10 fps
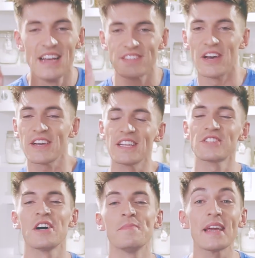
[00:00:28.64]
So I'm gonna
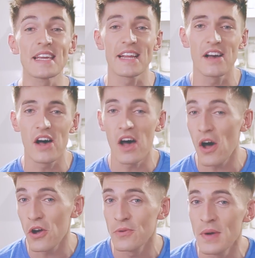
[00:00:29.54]
try making it at
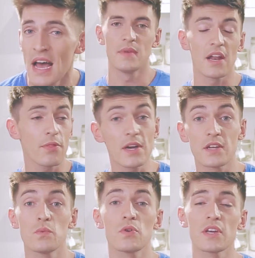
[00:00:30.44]
home, and I thought I
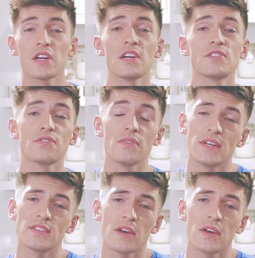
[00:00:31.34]
could walk you guys through it.